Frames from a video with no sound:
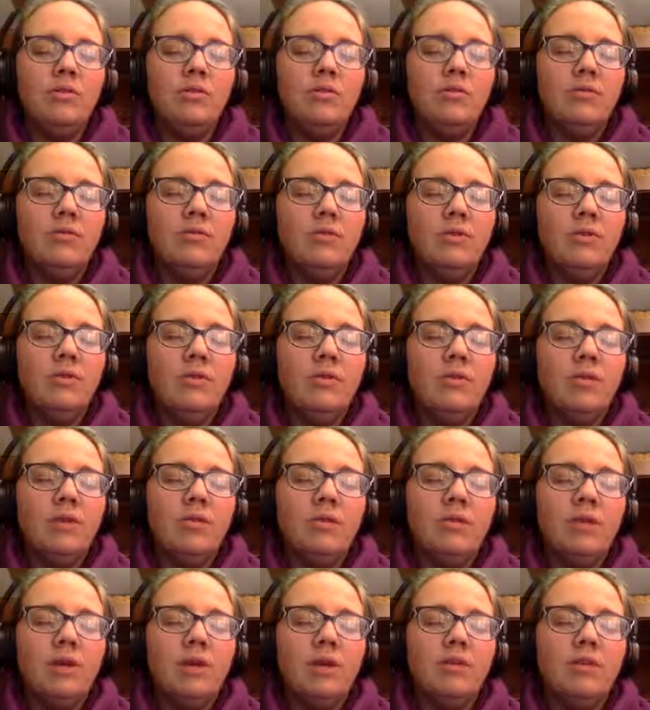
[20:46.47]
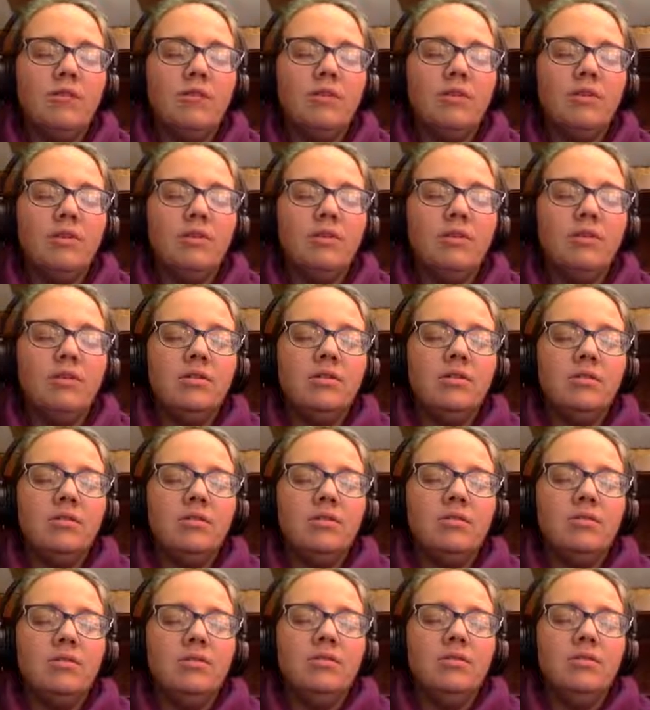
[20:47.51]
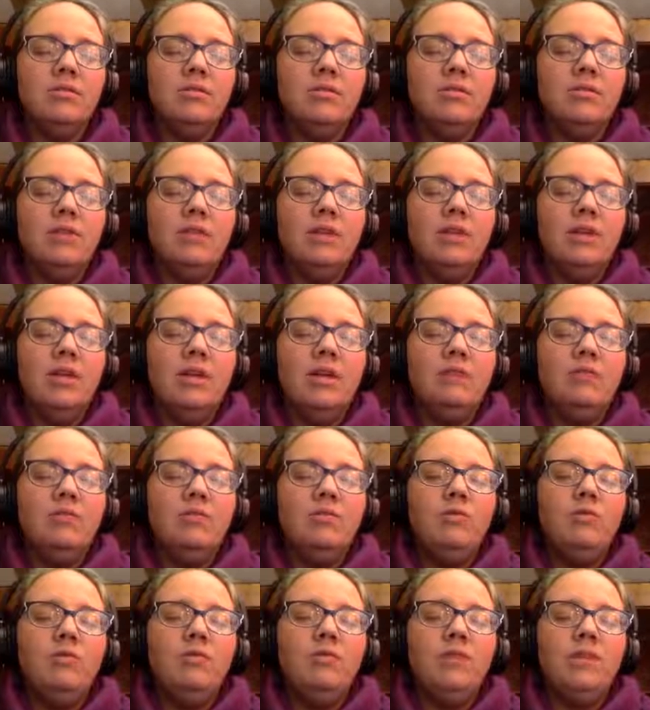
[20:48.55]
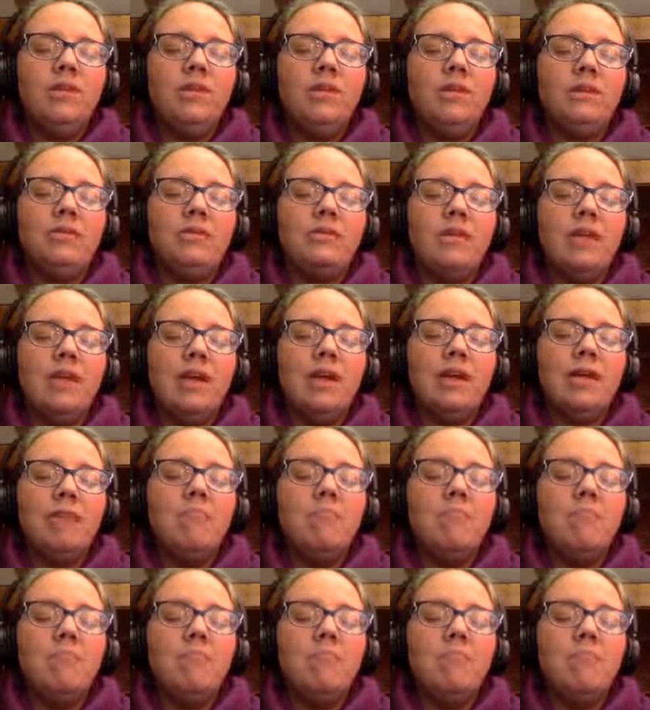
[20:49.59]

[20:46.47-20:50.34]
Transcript: forward and backward? That movement is like